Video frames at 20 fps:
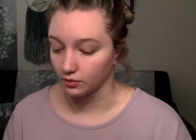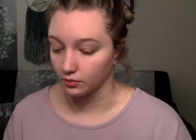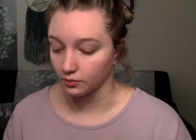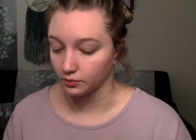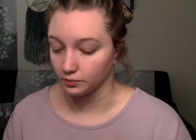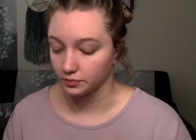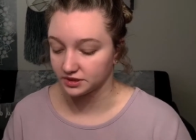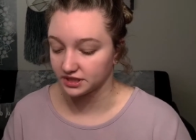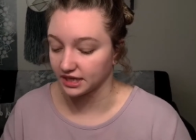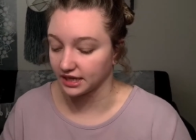
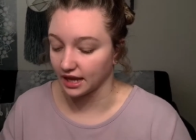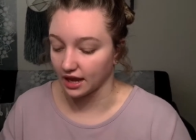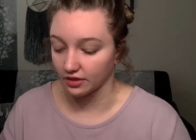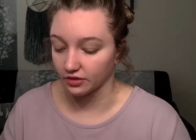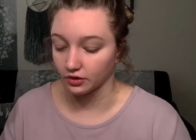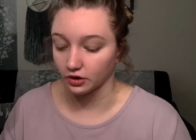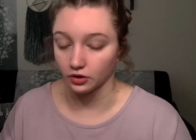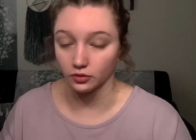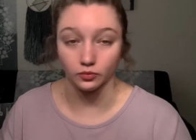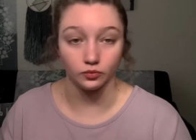
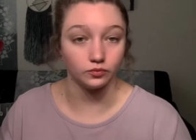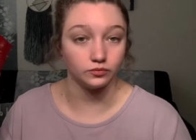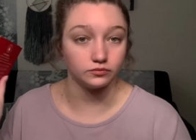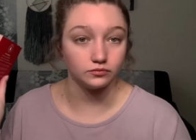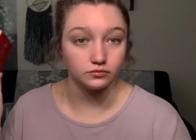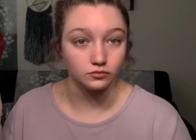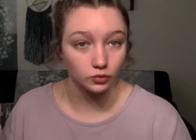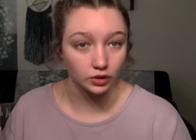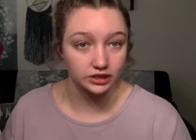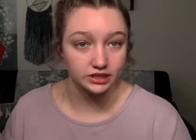together
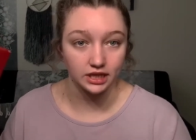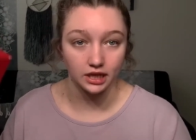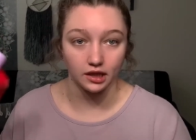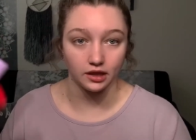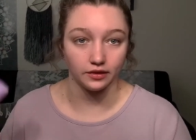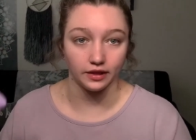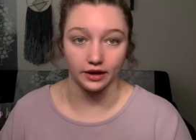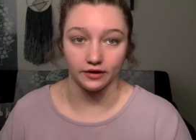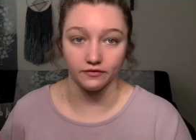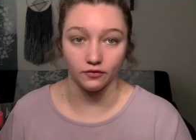retail at
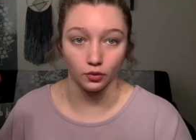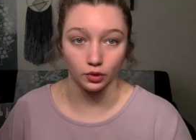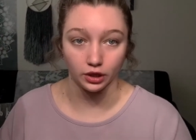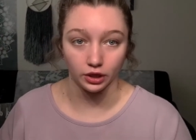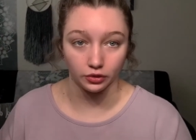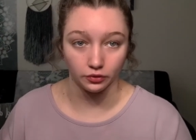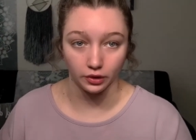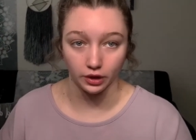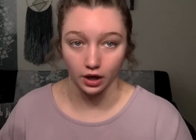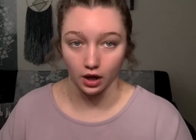like
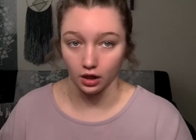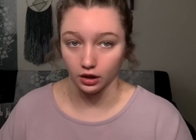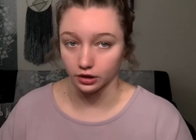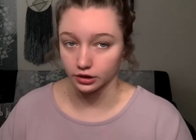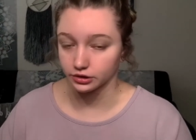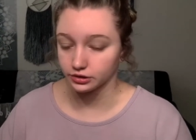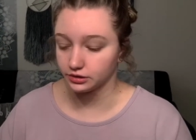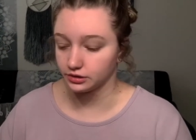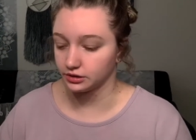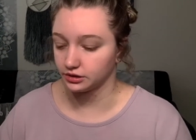$43.